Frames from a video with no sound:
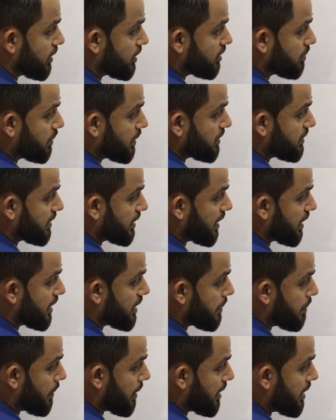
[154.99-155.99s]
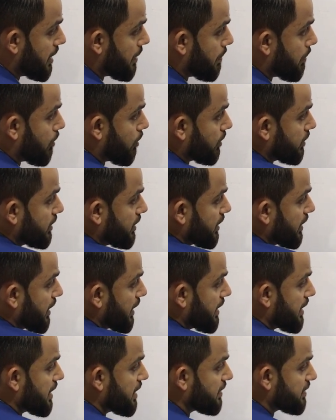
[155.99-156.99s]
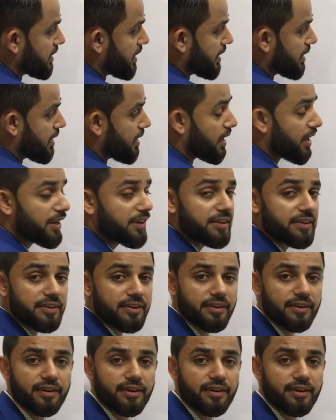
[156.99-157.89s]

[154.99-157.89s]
is basically depend upon the radius and height